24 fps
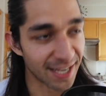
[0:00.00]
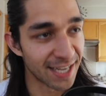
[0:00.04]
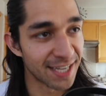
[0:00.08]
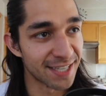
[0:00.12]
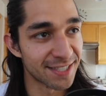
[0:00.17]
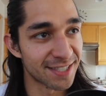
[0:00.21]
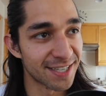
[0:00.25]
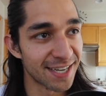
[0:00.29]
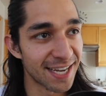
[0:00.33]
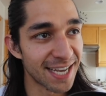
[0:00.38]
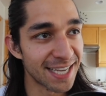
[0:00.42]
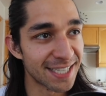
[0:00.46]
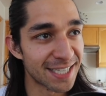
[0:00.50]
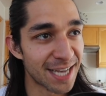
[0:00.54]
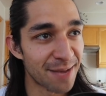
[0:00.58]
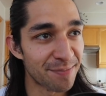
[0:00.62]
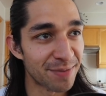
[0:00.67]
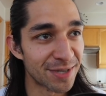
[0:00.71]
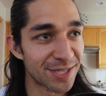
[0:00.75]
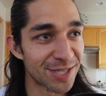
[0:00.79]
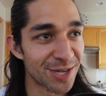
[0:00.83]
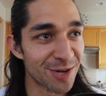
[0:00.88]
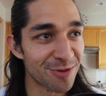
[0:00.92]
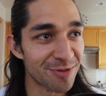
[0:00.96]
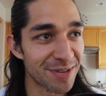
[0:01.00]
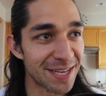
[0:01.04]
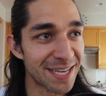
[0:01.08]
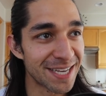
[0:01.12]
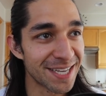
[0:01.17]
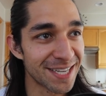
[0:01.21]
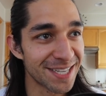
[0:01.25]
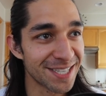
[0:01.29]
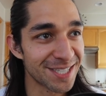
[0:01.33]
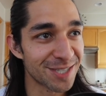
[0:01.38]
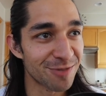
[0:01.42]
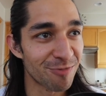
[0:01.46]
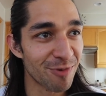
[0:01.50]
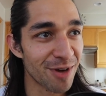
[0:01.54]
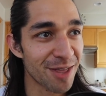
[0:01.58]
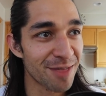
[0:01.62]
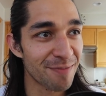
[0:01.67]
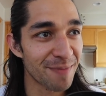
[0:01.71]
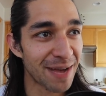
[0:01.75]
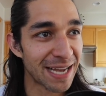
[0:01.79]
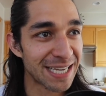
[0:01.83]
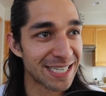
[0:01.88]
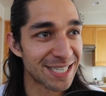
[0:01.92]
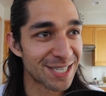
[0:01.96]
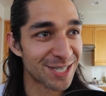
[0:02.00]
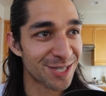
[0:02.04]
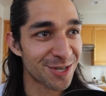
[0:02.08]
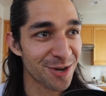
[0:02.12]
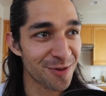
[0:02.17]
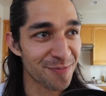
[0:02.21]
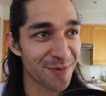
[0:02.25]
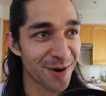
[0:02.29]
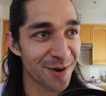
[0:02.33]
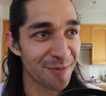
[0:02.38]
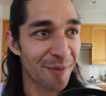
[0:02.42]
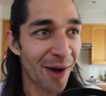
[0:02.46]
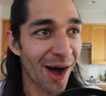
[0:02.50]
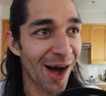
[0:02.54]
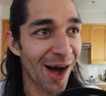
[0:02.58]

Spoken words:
and today's episode is with my super